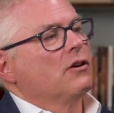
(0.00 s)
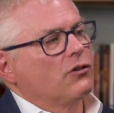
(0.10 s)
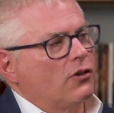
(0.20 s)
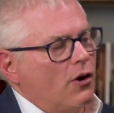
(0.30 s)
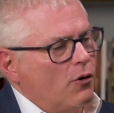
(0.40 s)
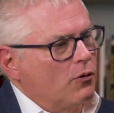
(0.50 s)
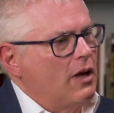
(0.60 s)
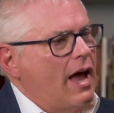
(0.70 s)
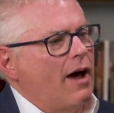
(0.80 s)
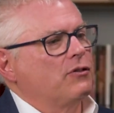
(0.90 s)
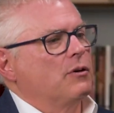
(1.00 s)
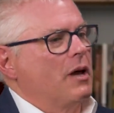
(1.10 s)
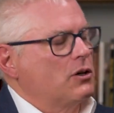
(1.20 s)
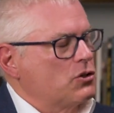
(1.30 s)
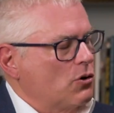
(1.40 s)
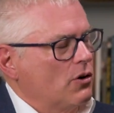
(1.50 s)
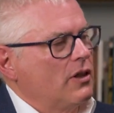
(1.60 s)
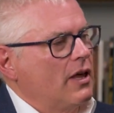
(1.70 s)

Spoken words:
So you have to make sure